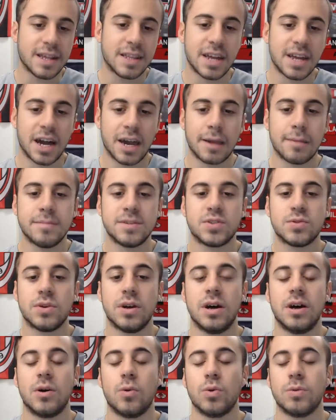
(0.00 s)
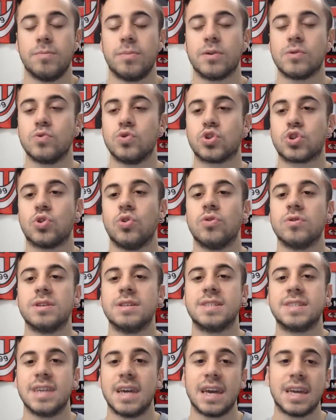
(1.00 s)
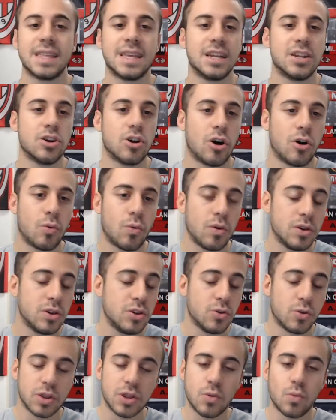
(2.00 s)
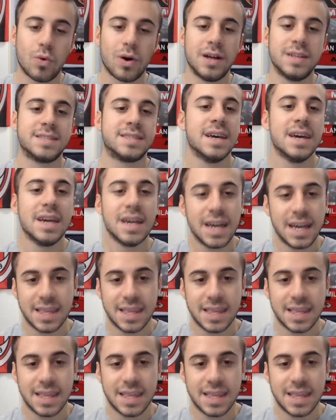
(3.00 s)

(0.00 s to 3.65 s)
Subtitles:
times with Berlusconi saying that he only wants